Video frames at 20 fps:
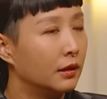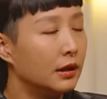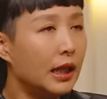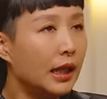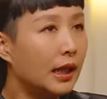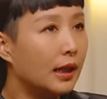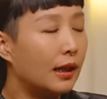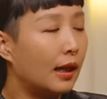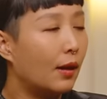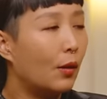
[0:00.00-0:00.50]

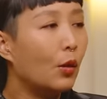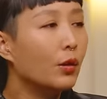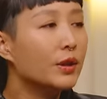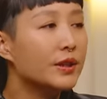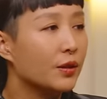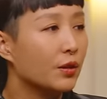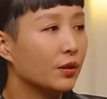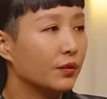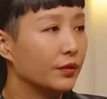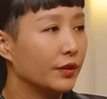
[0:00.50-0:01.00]
Yeah, I'll always
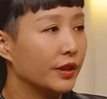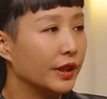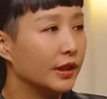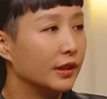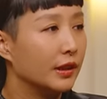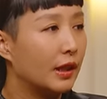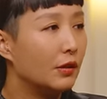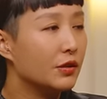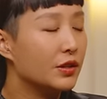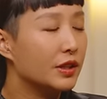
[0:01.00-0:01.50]
go for it.
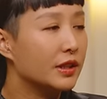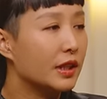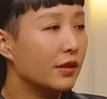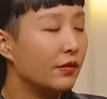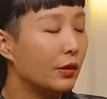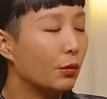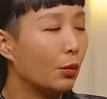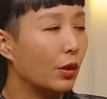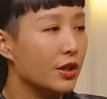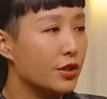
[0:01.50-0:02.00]
Yeah. I'll just give
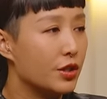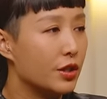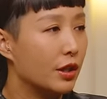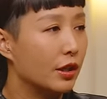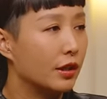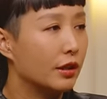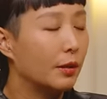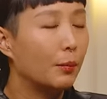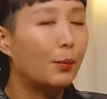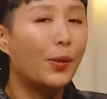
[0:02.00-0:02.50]
it one
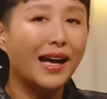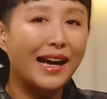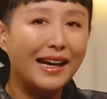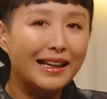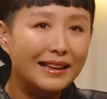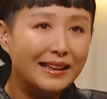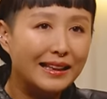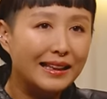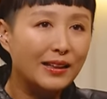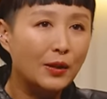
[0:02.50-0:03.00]
shot. But I
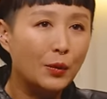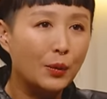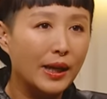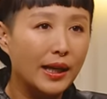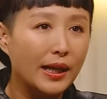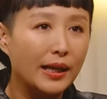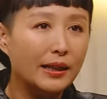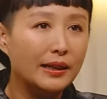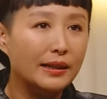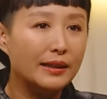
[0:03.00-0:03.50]
think,
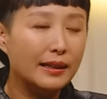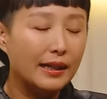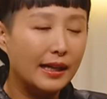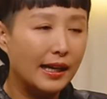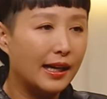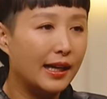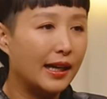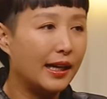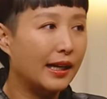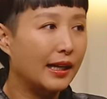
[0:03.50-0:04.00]
right, the
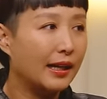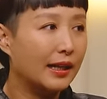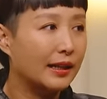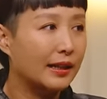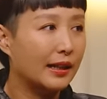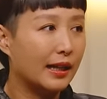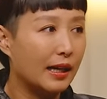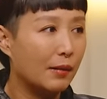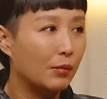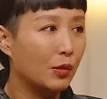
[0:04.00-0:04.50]
guy
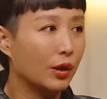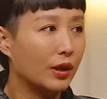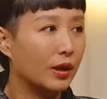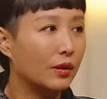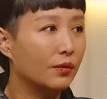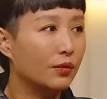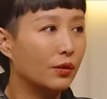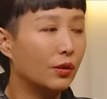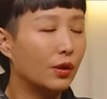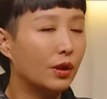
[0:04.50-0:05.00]
that I'm looking
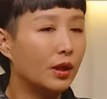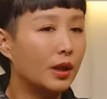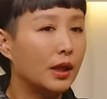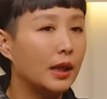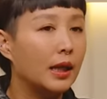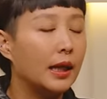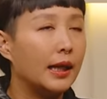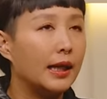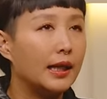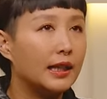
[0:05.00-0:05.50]
for
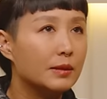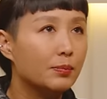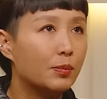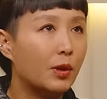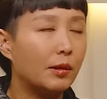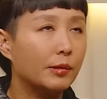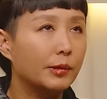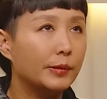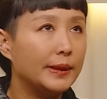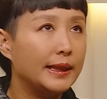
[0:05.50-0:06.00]
is
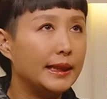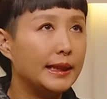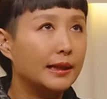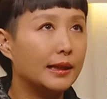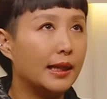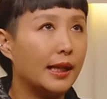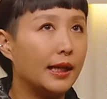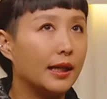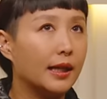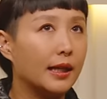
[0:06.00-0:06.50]
probably
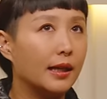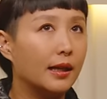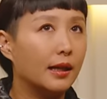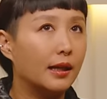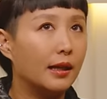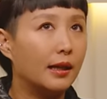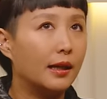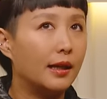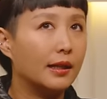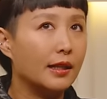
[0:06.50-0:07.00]
like
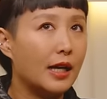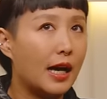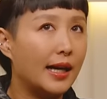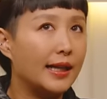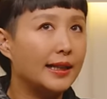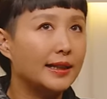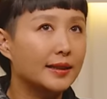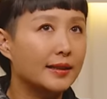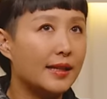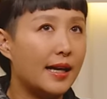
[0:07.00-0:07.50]
an
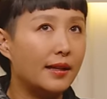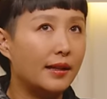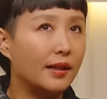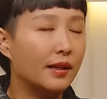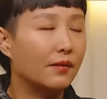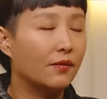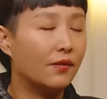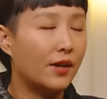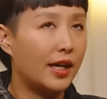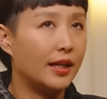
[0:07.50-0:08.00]

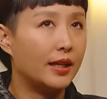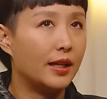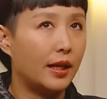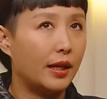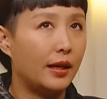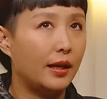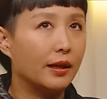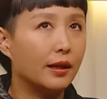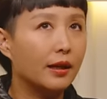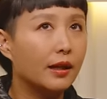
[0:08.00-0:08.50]
Icelandic
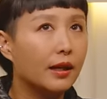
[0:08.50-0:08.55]
Viking